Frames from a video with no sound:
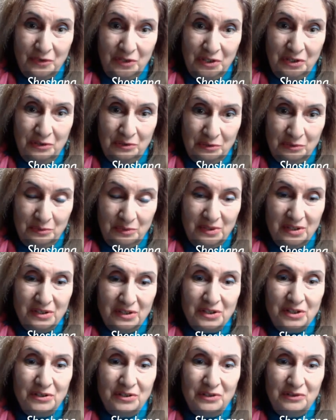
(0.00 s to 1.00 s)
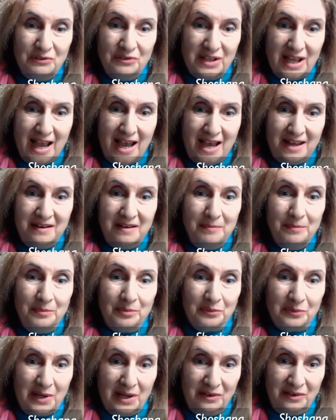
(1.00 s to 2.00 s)
for you to do that
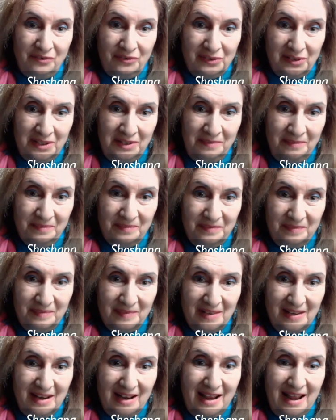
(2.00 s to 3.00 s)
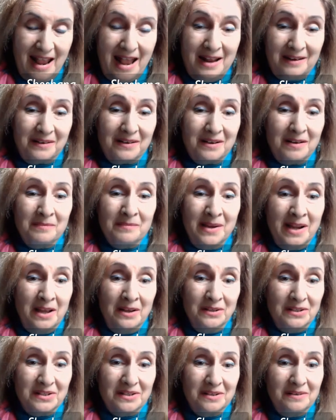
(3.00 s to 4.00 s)
bravely and come
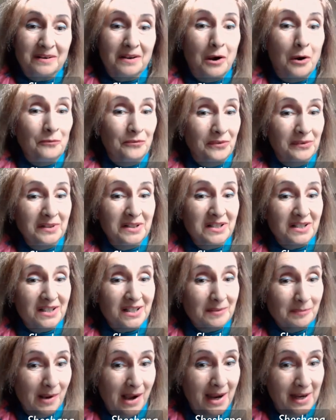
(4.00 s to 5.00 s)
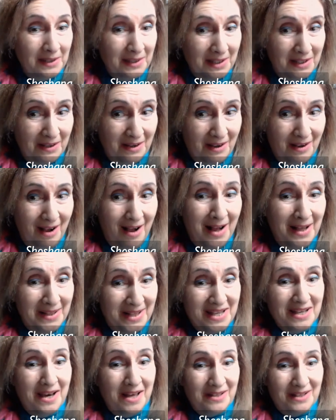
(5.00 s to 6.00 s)
out hopefully smiling
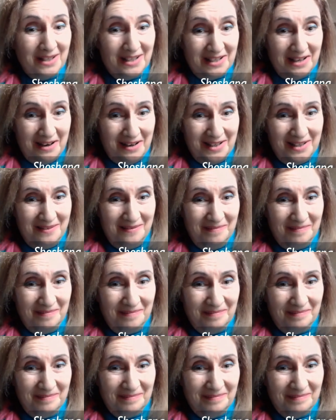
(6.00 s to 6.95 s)
on the other side.